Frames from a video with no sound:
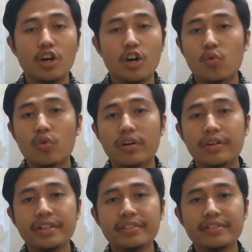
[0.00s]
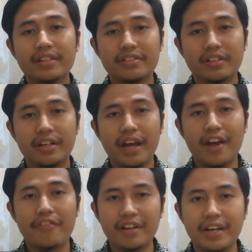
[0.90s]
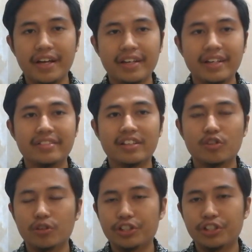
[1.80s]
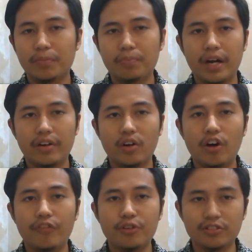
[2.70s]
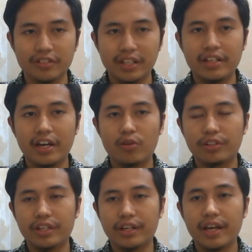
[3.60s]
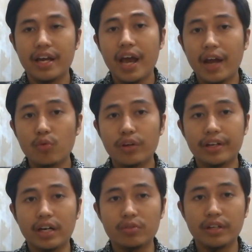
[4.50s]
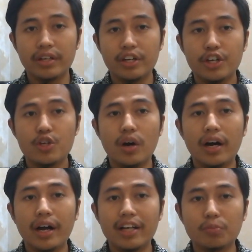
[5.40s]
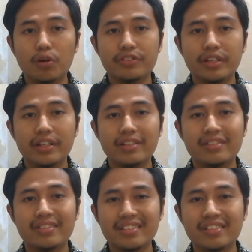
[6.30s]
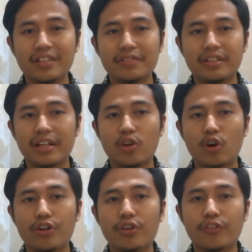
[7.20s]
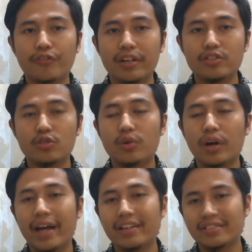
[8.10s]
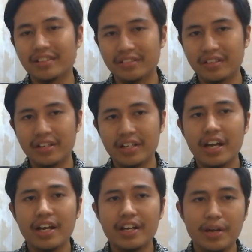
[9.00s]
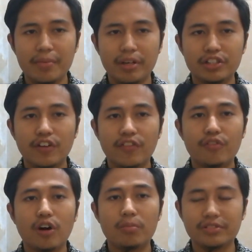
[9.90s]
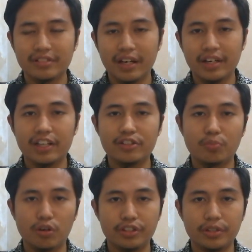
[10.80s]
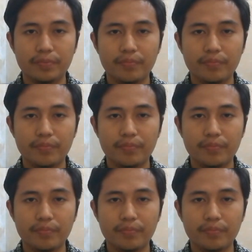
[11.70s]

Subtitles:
Wearing sunscreen every day is a crucial part of your skincare routine, and without it, you are exposing the sensitive skin on your face to unnecessary damage from sun exposure.